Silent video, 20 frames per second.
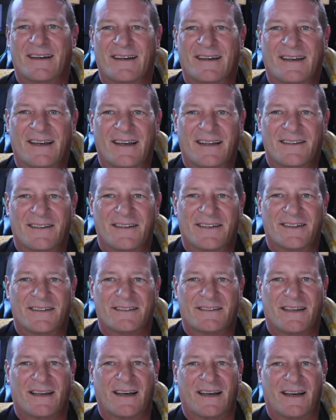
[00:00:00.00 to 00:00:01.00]
Kenley
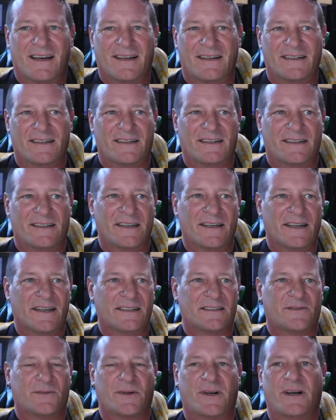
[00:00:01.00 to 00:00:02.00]
is on, and
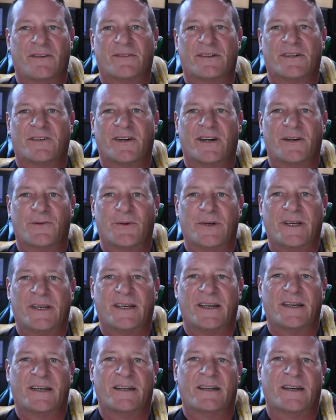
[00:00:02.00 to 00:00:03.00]
yes, we're having a great
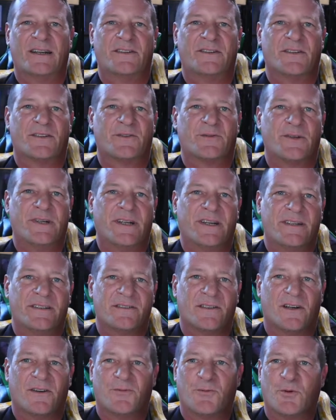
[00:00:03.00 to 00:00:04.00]
weekend. I took three days
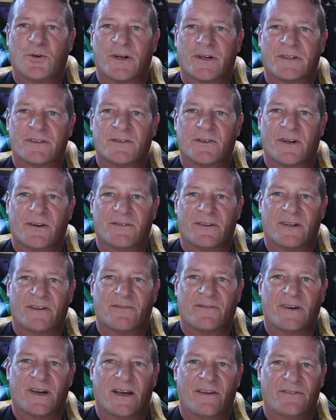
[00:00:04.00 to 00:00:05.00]
off work, so I've got a
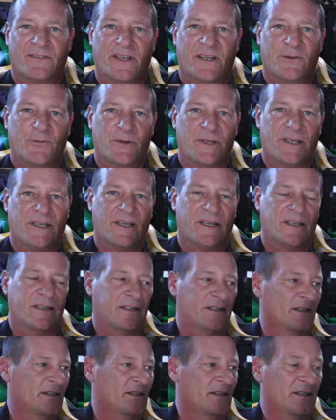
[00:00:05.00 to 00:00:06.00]
five day
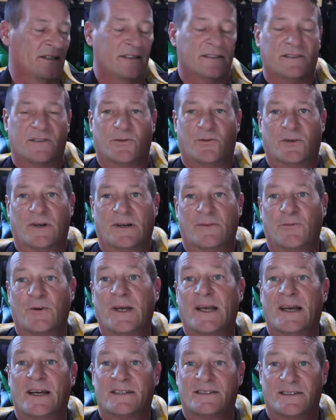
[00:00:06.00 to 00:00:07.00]
weekend. So
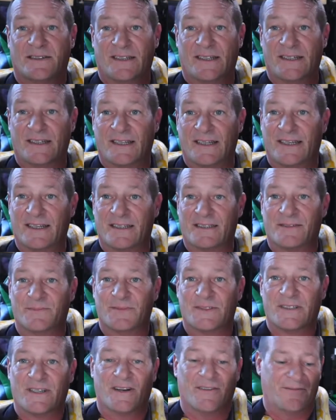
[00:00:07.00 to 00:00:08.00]
we actually get to get some
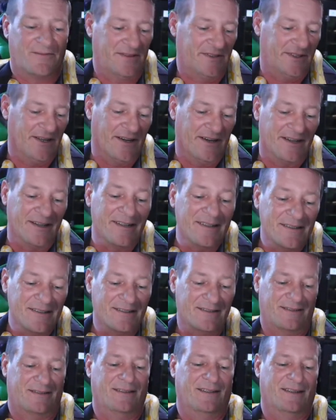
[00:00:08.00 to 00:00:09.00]
stuff done.
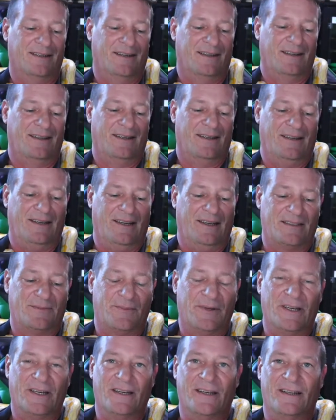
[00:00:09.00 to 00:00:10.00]
It's
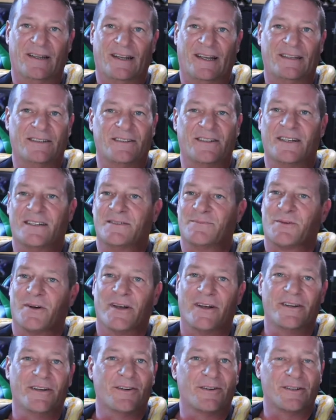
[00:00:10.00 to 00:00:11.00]
been, as you guys
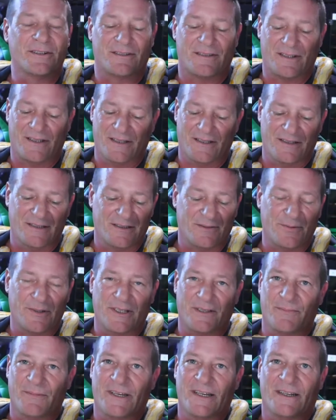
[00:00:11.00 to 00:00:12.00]
probably noticed again this
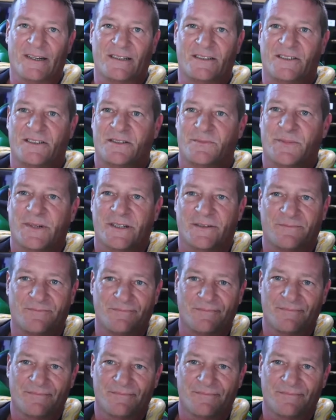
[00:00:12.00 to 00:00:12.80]
week, man, it's just been